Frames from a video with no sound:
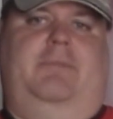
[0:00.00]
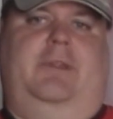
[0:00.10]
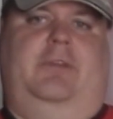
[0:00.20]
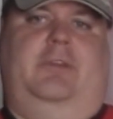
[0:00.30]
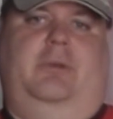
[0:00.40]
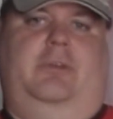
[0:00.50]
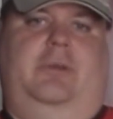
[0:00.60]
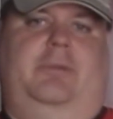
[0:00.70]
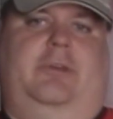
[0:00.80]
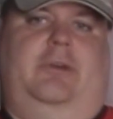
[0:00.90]
I also do
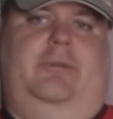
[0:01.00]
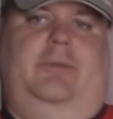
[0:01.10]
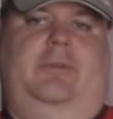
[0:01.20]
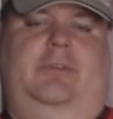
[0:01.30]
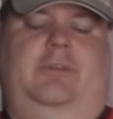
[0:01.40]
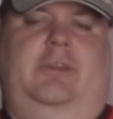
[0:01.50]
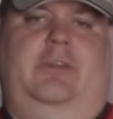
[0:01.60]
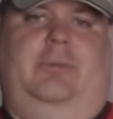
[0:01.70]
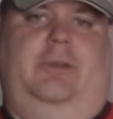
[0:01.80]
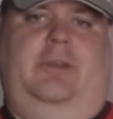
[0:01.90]
attempt at comedy, which
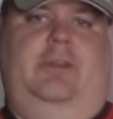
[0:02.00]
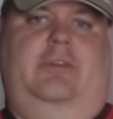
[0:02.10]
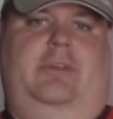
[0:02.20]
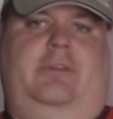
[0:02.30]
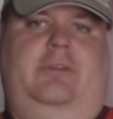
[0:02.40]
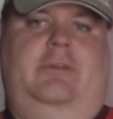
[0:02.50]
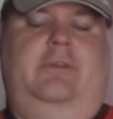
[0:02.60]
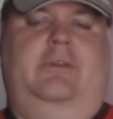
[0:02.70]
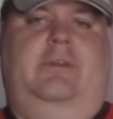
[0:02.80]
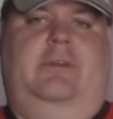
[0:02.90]
is what it is. It's
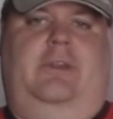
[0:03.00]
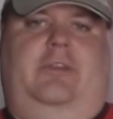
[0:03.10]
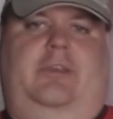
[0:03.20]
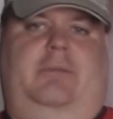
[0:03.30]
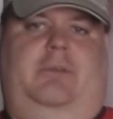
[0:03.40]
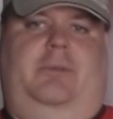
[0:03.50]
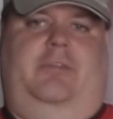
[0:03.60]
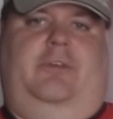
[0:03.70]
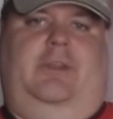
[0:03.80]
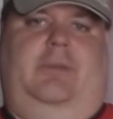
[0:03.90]
an attempt to be
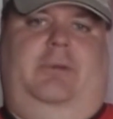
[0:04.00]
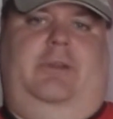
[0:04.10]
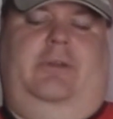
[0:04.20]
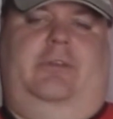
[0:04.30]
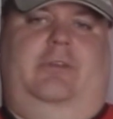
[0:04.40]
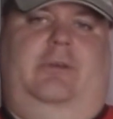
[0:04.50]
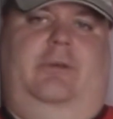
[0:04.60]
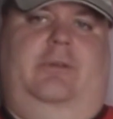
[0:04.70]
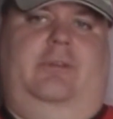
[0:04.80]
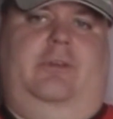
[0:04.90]
funny, but I also
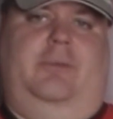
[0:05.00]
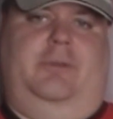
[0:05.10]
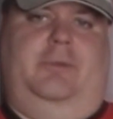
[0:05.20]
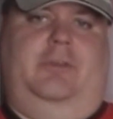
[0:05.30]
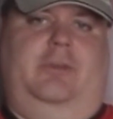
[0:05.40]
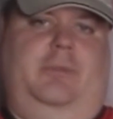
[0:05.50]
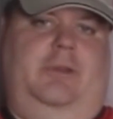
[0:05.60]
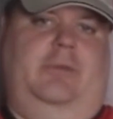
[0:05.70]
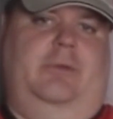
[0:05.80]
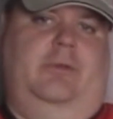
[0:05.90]
do share my experience when I'm
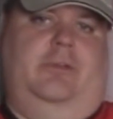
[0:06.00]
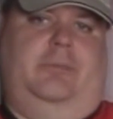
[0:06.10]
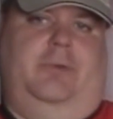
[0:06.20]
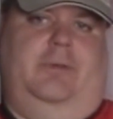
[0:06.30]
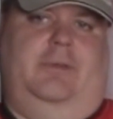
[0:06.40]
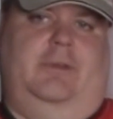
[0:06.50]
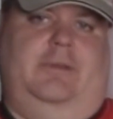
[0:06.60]
on the road or a sporting man.